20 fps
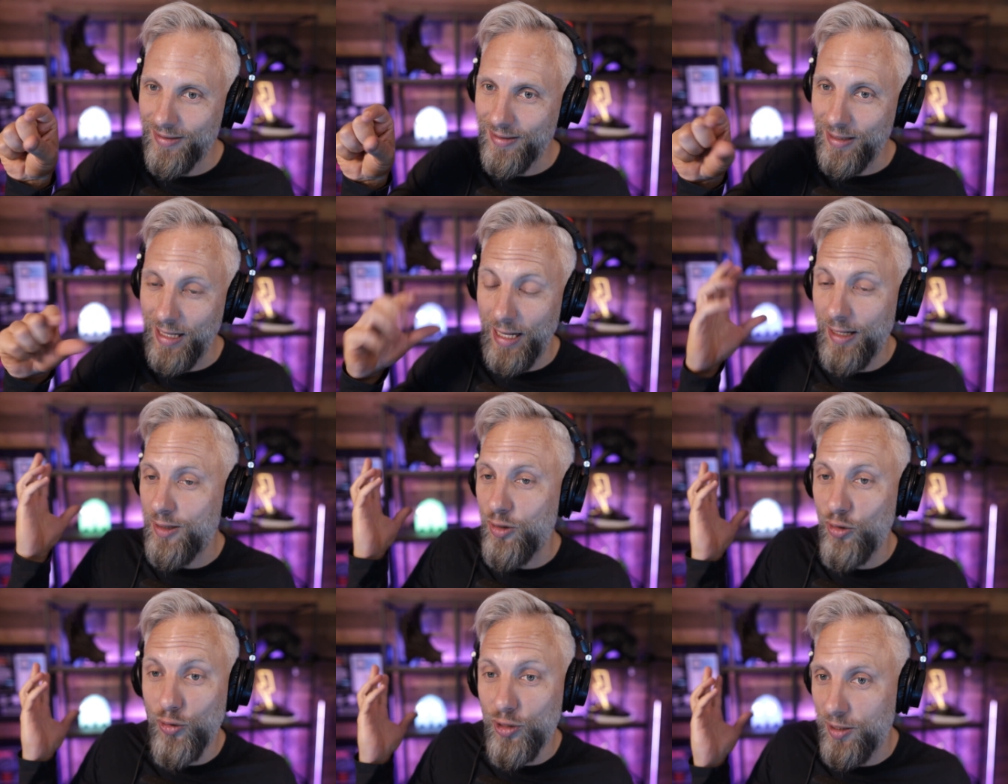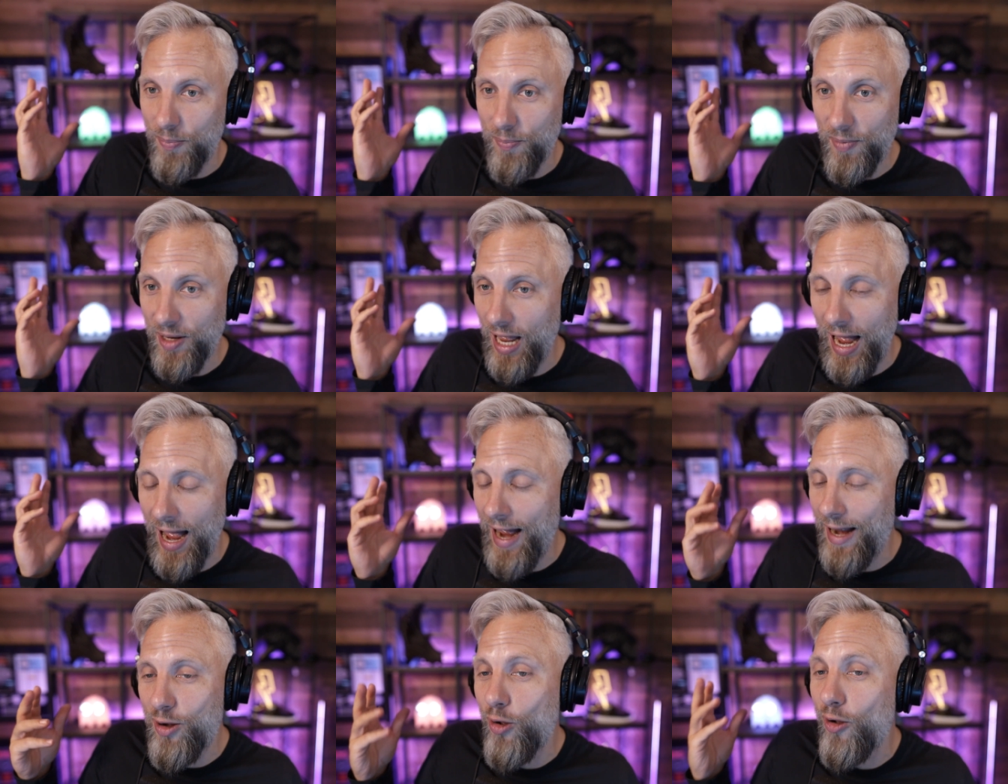They do it to me.
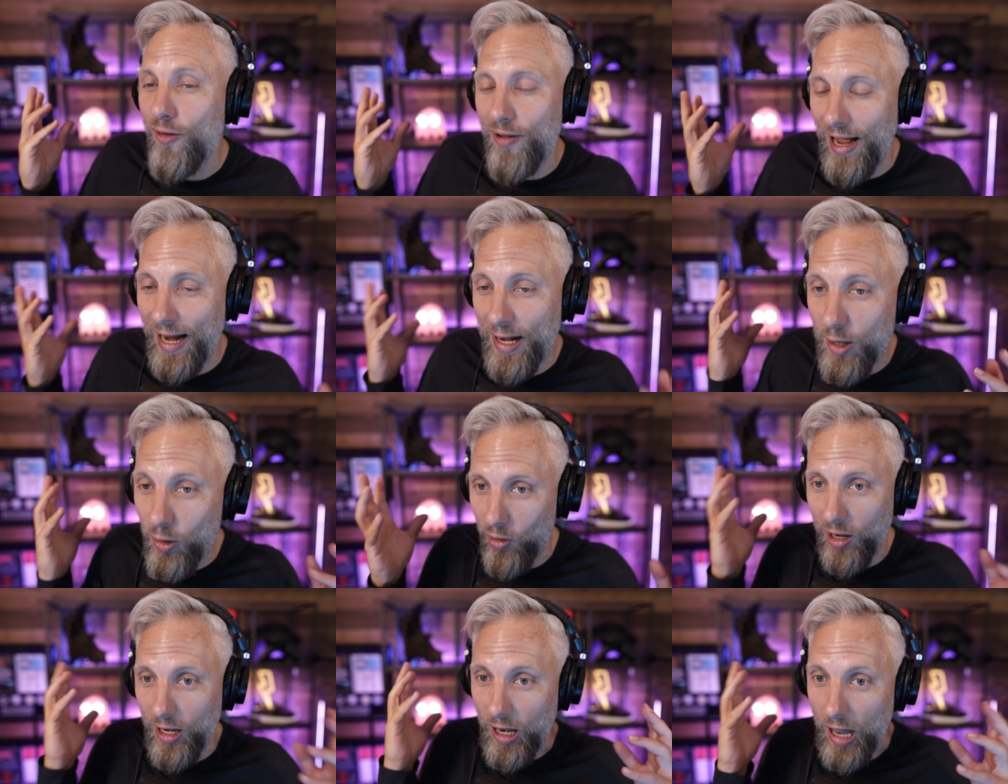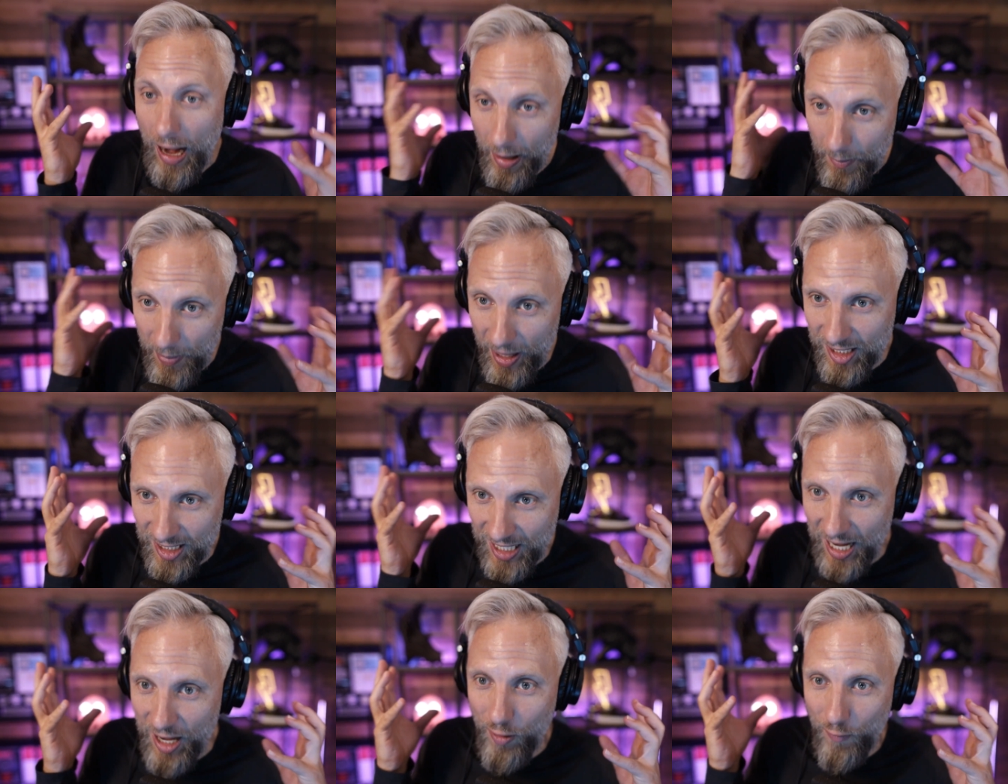I know a lot
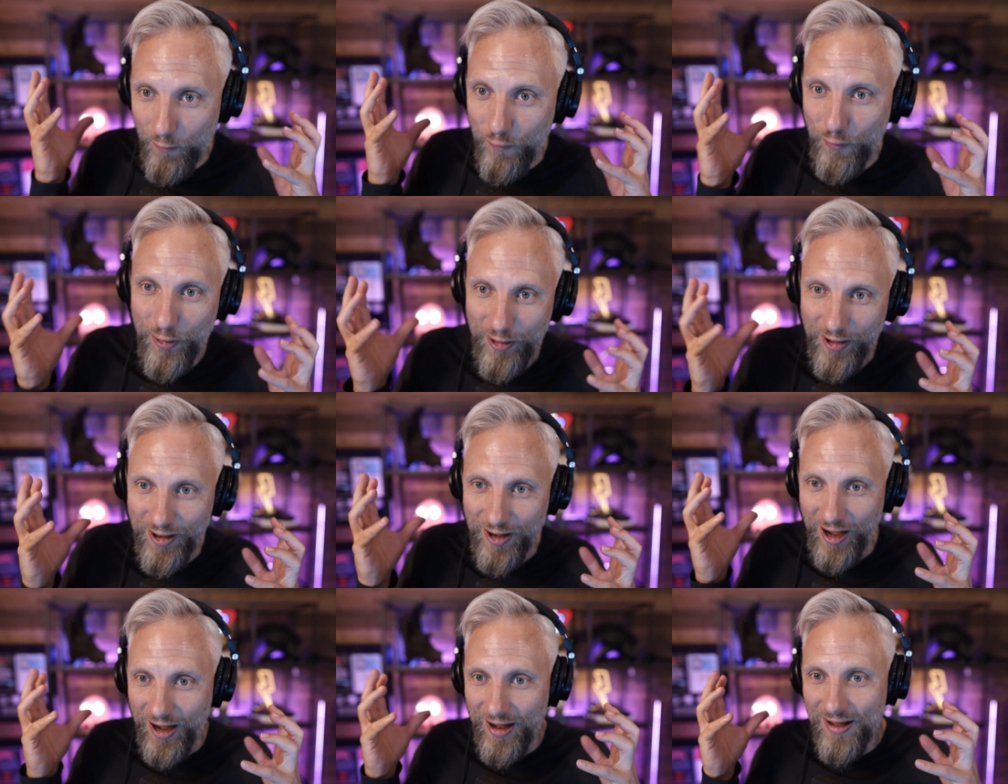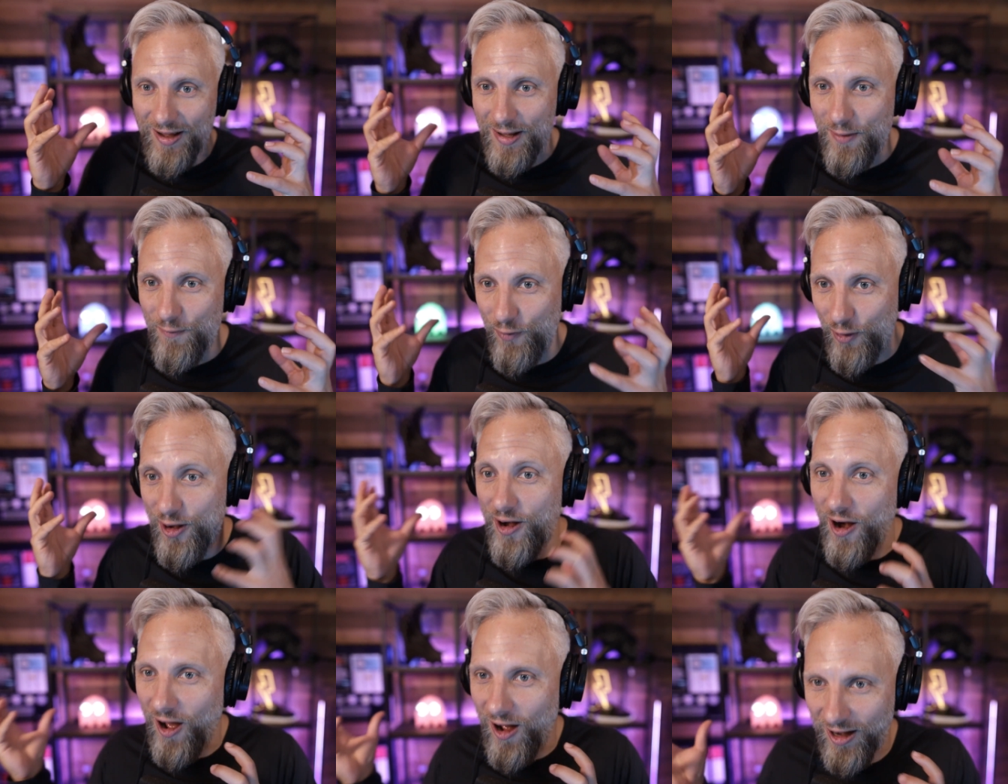about dental for a
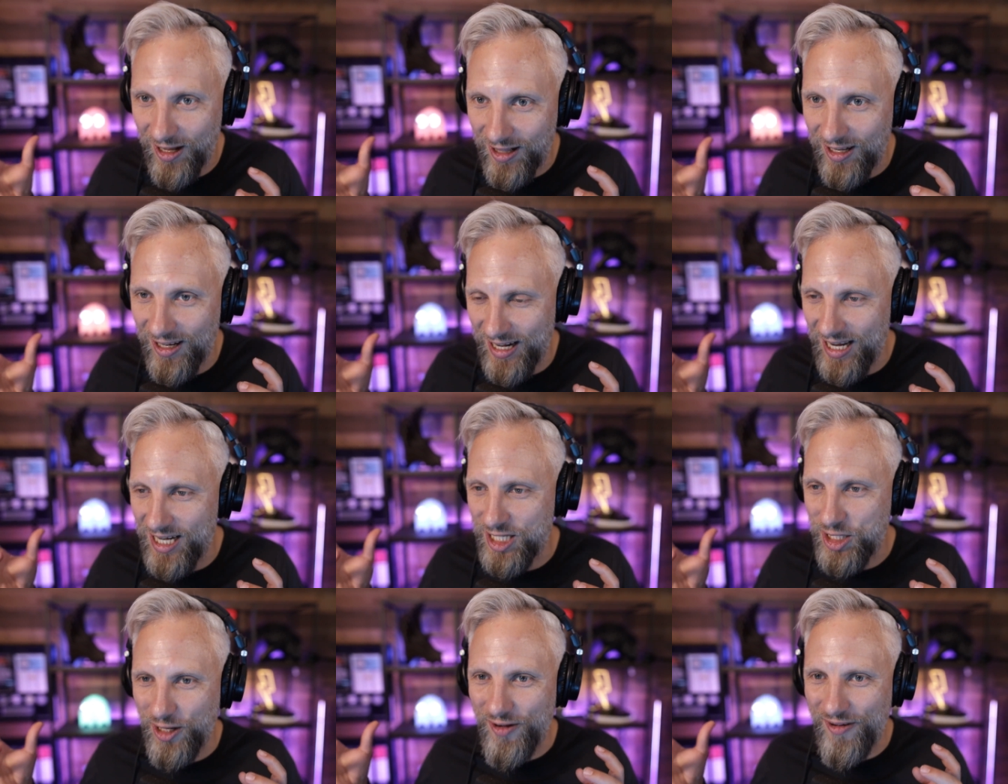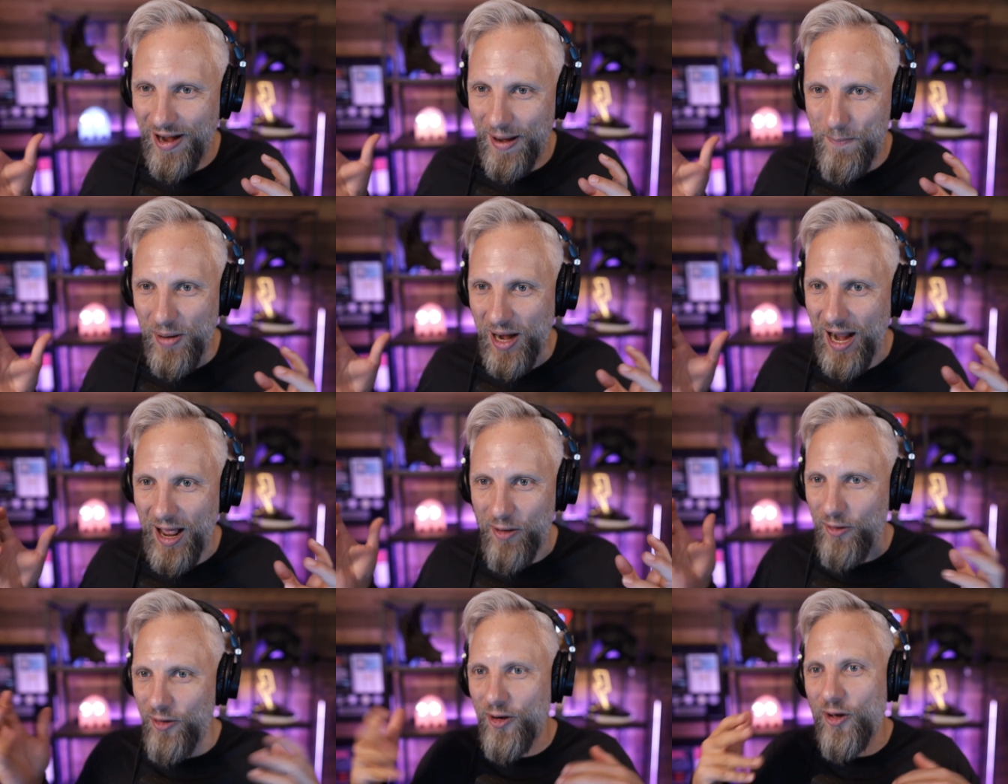non-clinician, right?
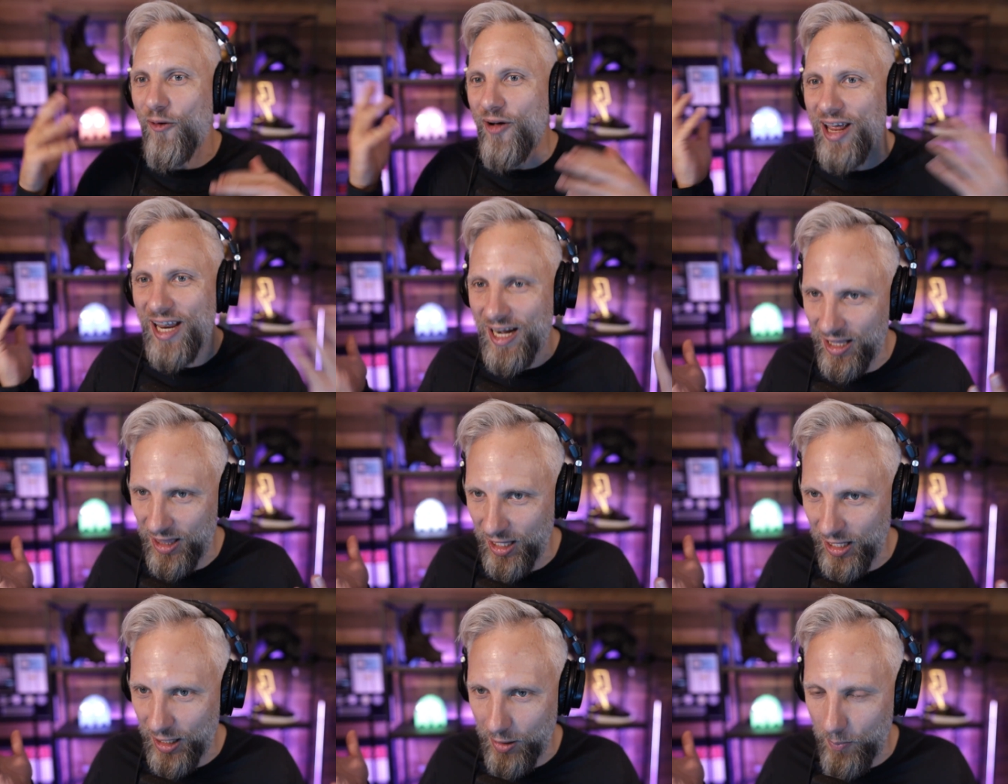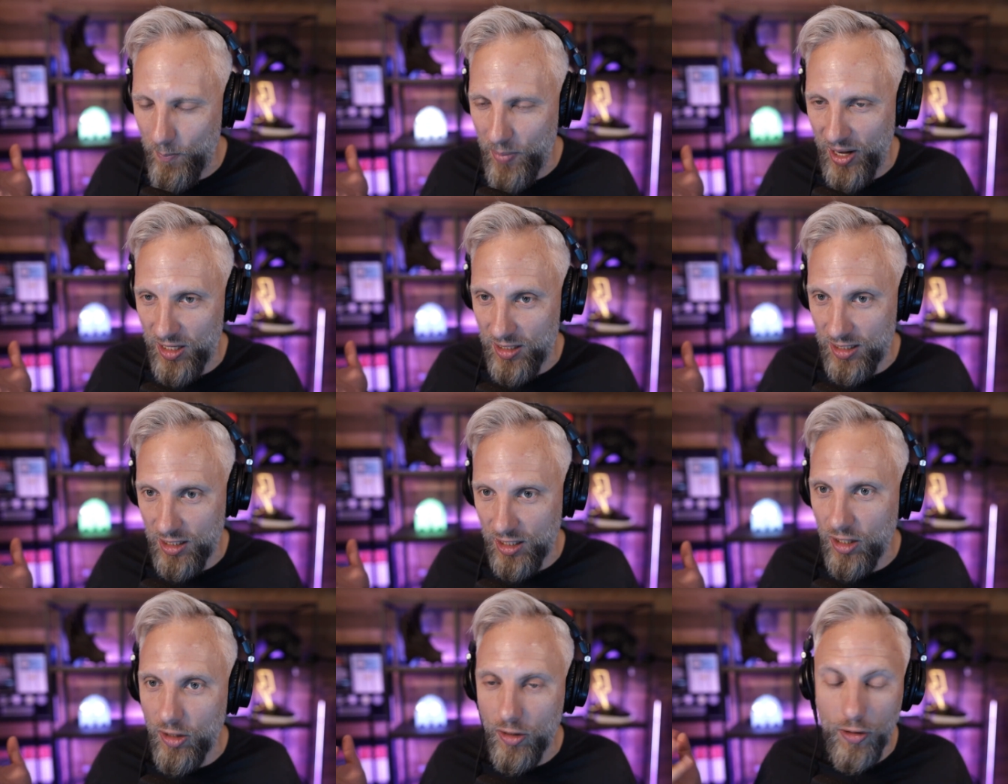But I don't know anything
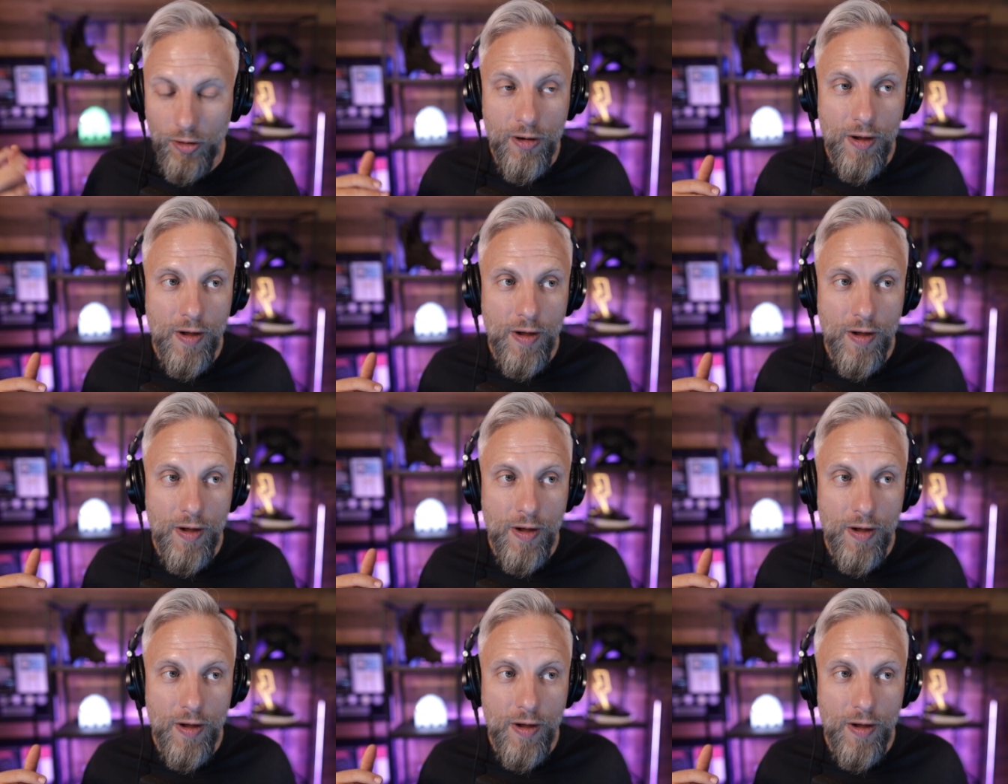compared to you.